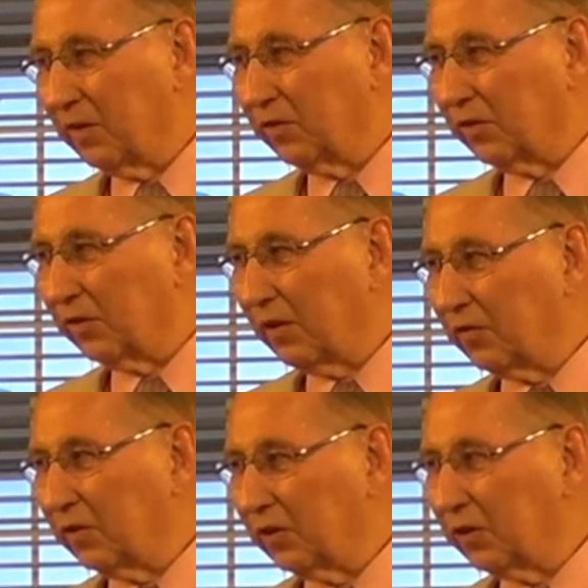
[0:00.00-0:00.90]
means the
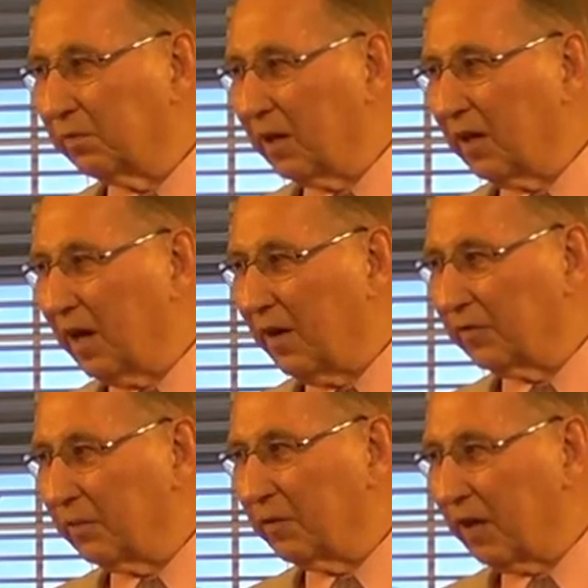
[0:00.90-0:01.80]
stuff that's just barely
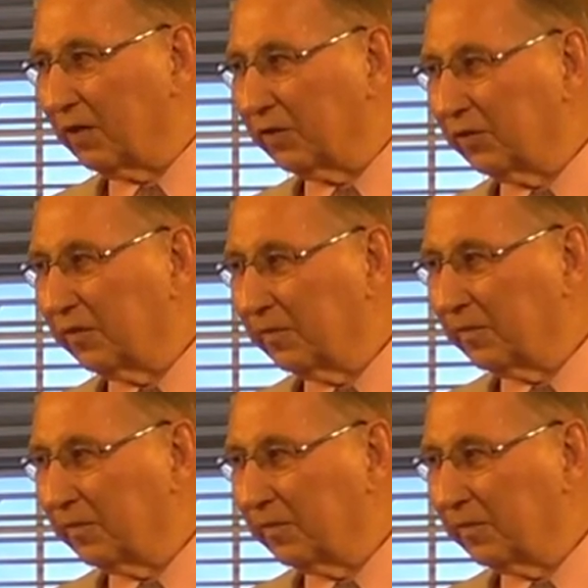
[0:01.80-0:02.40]
off the press.